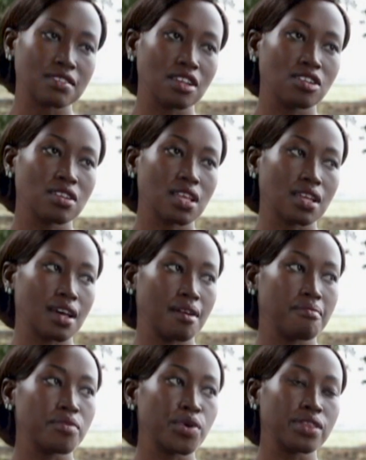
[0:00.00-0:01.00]
There's a lot that
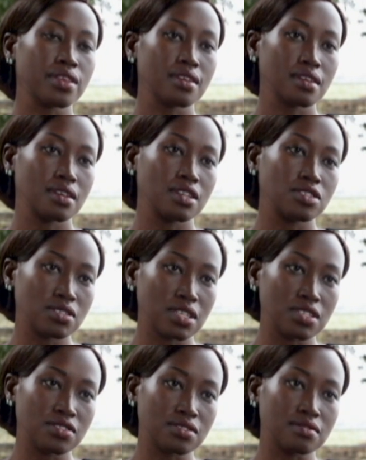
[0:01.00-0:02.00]
come with
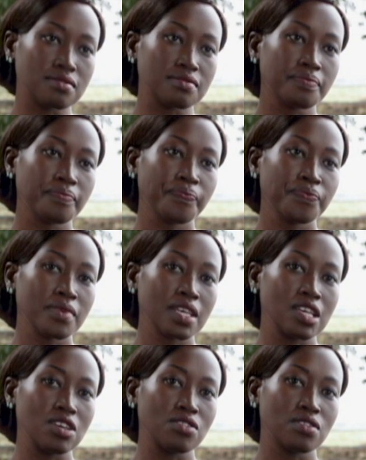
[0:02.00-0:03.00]
education
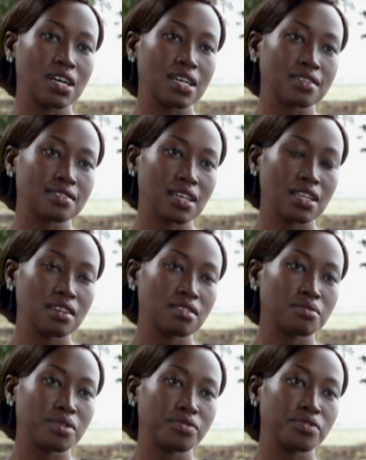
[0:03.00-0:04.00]
you know, understanding
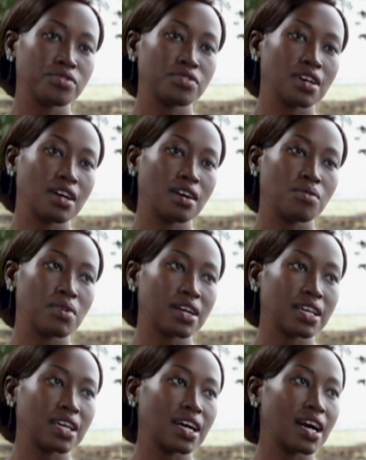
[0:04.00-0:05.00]
of the future,
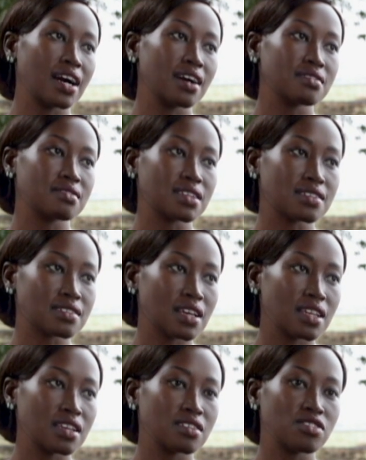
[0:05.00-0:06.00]
working hard,
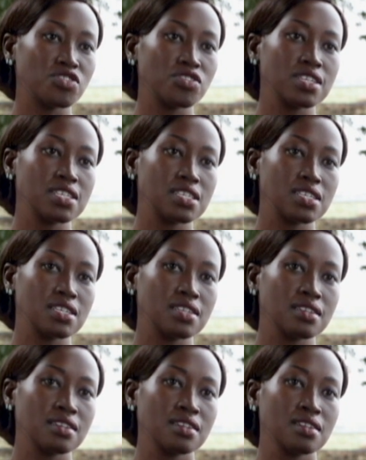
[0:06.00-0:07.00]
understanding
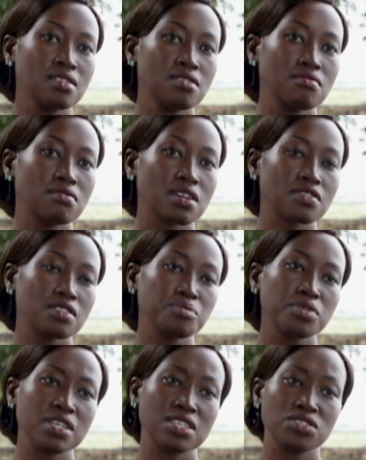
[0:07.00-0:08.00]
unity. For
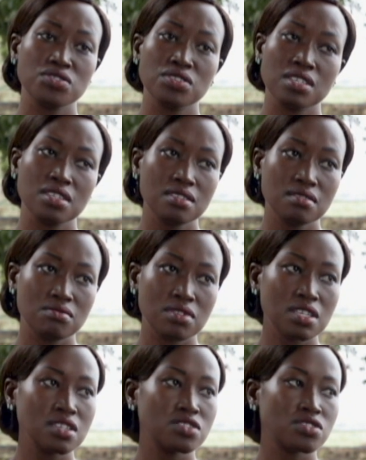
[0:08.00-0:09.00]
example, at uni,
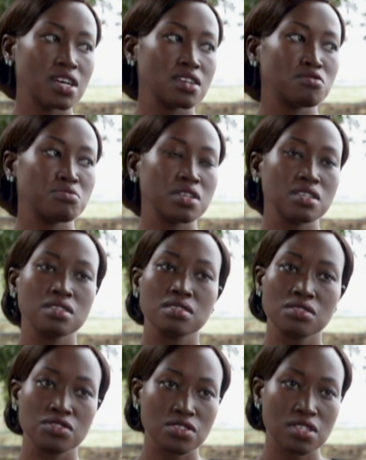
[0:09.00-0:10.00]
we really try to
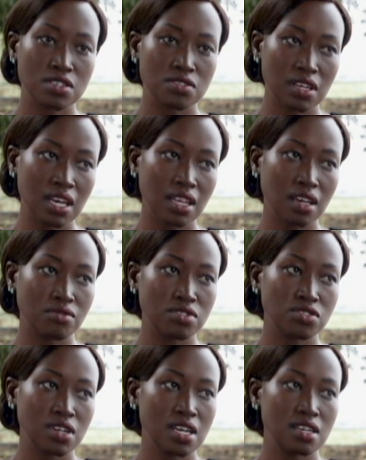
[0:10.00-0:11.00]
bring students together.
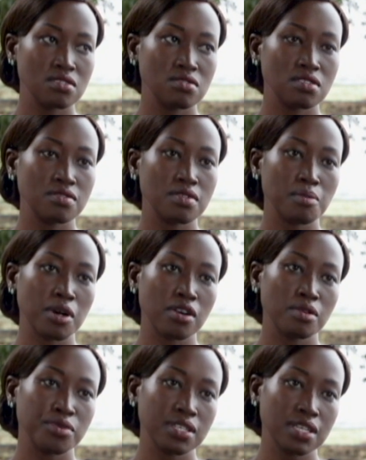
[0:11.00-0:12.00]
We try to give them a
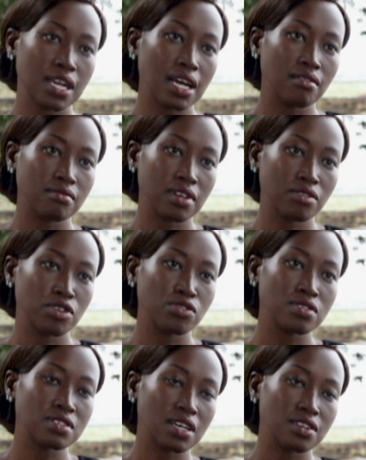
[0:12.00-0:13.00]
common ground that we
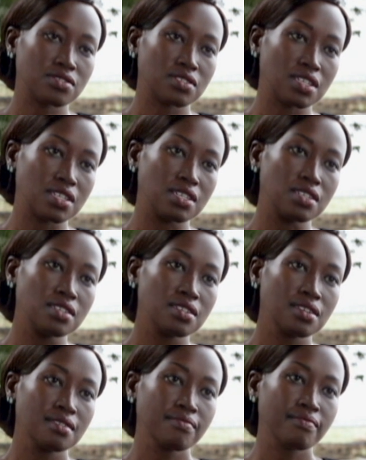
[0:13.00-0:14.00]
all South Sudanese